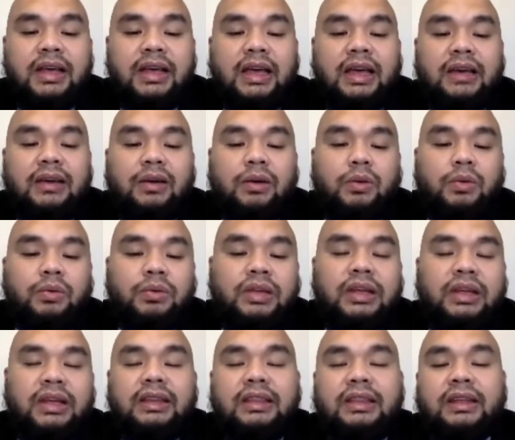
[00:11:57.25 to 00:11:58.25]
and only
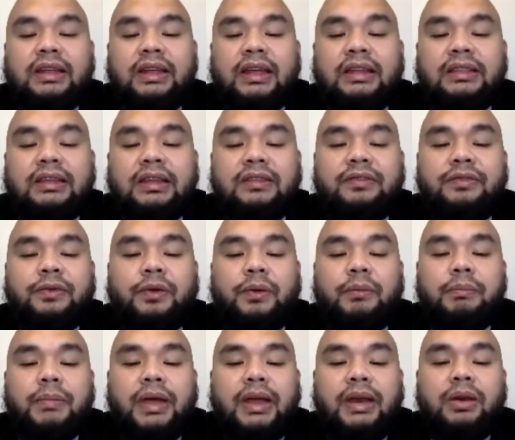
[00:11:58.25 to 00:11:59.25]
indicated for
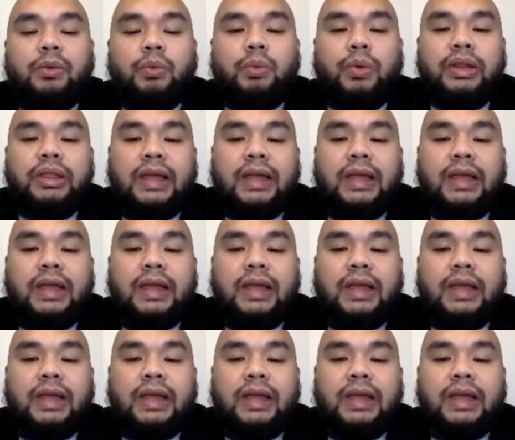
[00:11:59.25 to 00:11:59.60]
men with